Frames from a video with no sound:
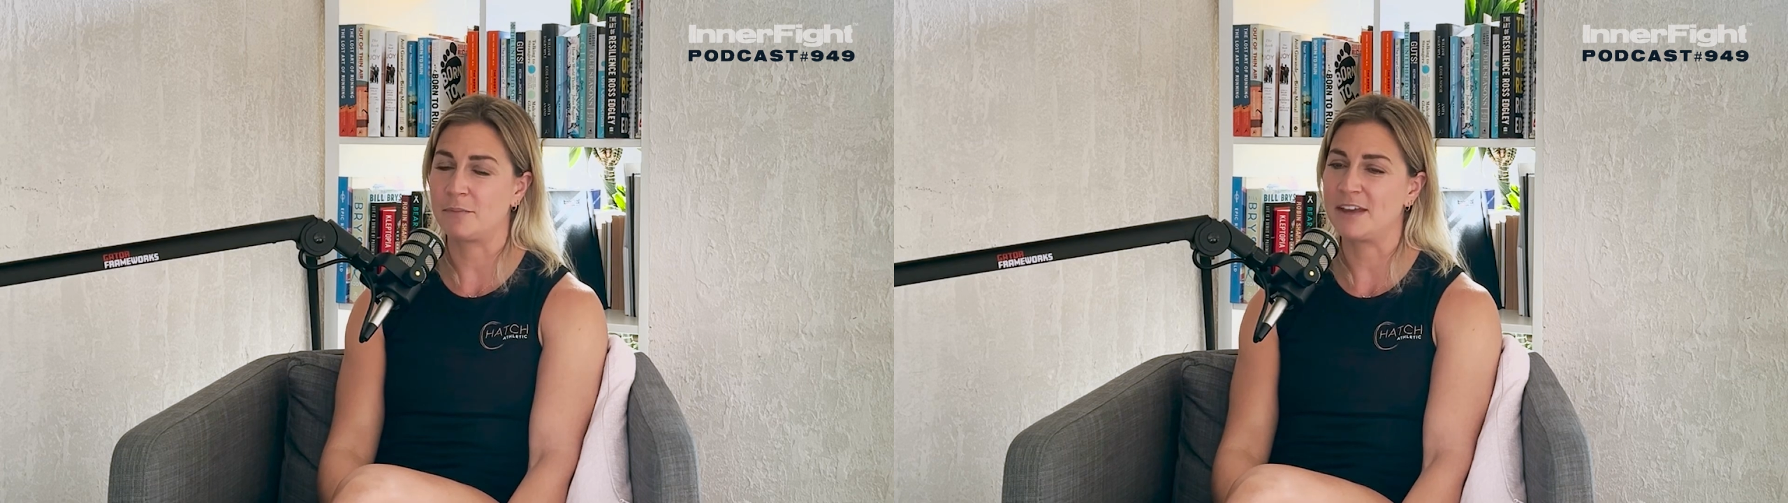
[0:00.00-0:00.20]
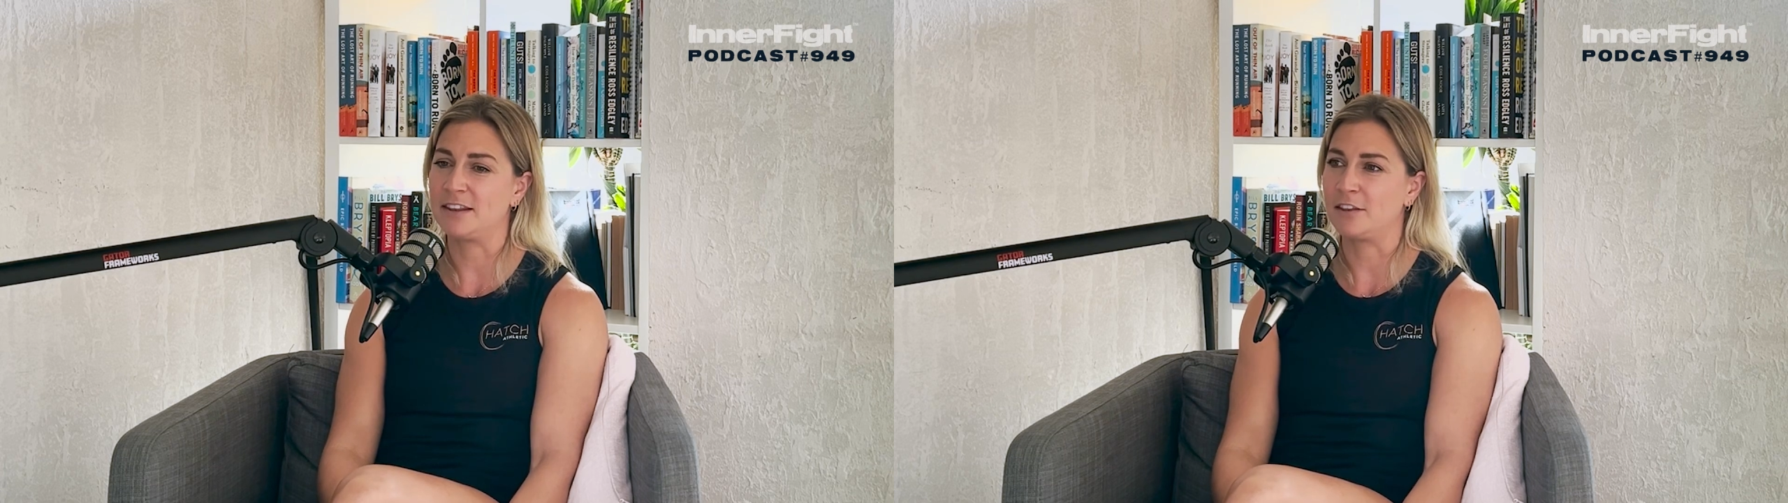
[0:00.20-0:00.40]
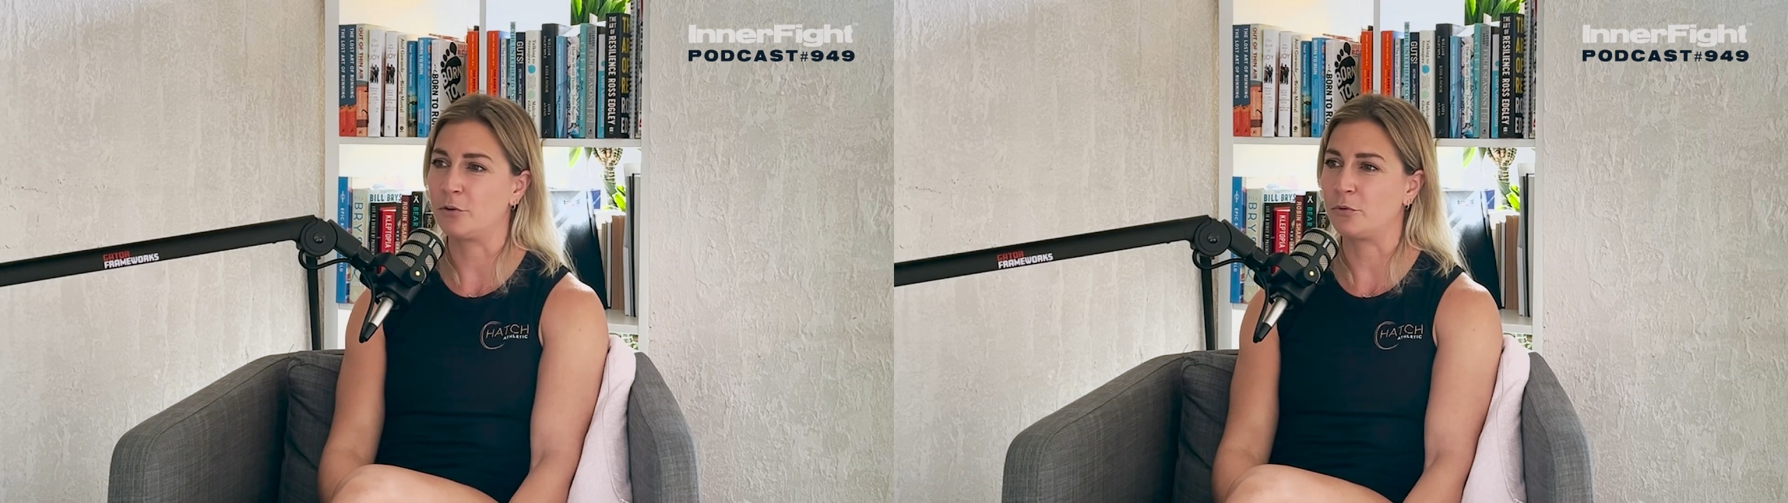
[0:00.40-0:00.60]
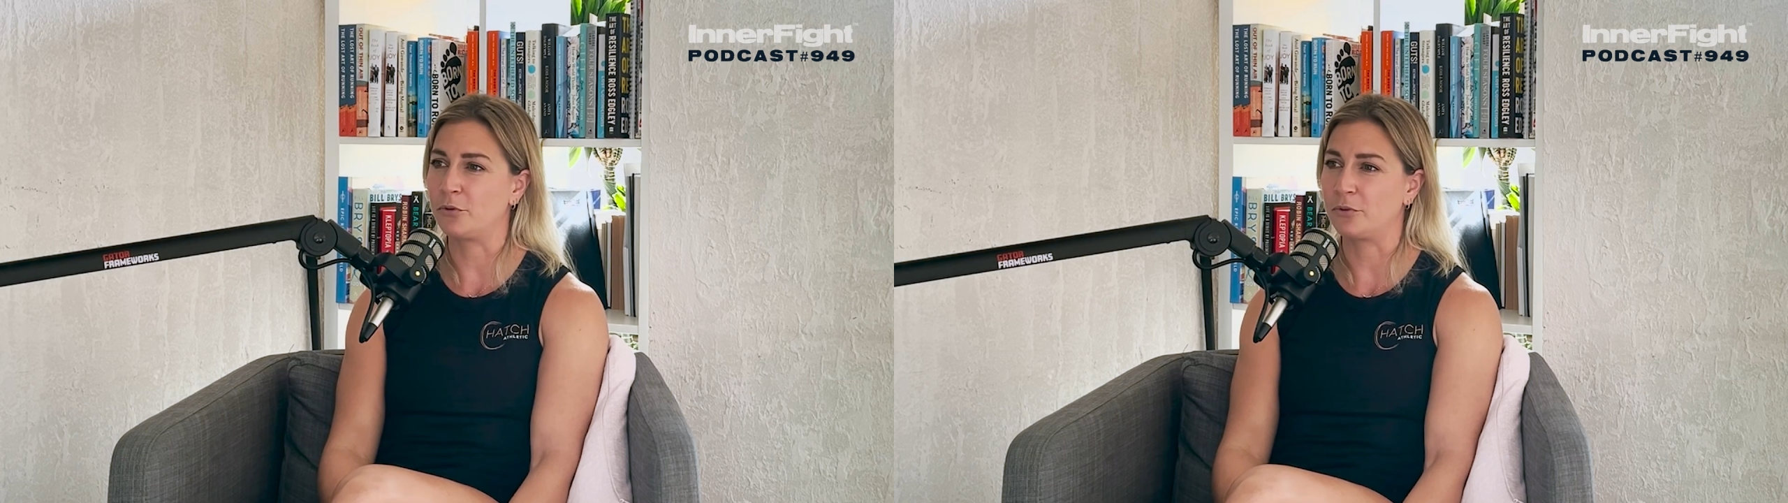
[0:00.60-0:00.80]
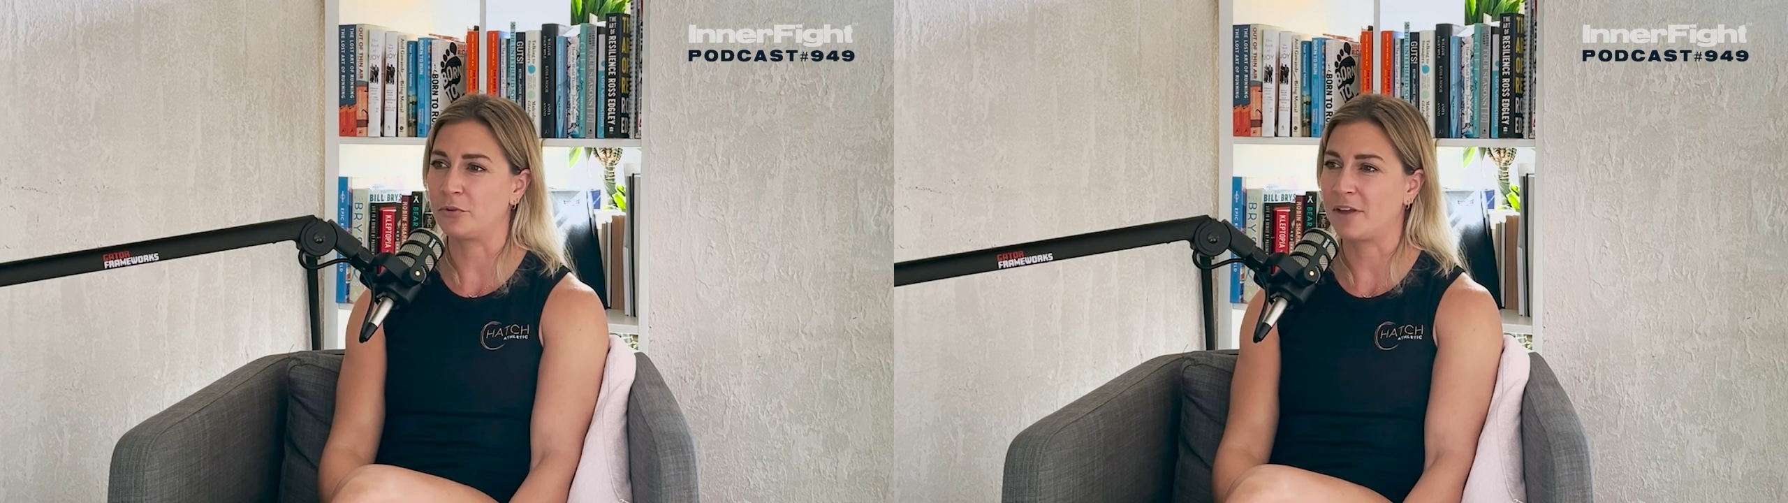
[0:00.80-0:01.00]
women that
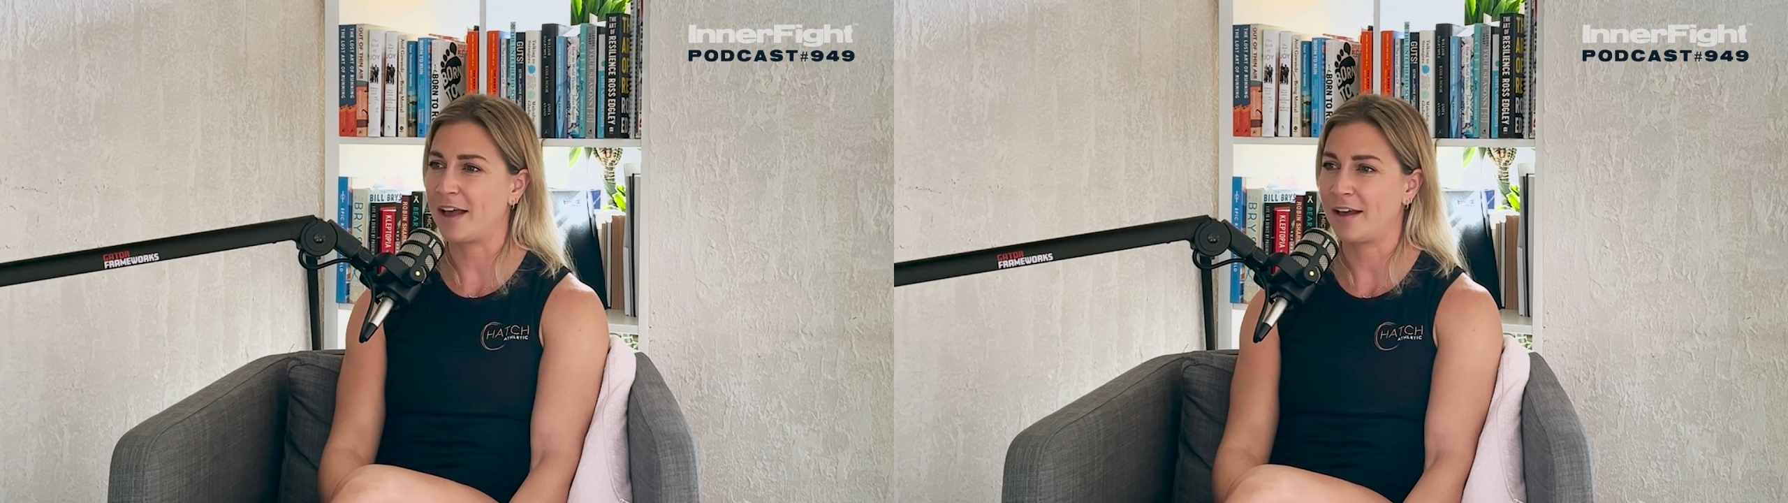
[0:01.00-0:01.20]
will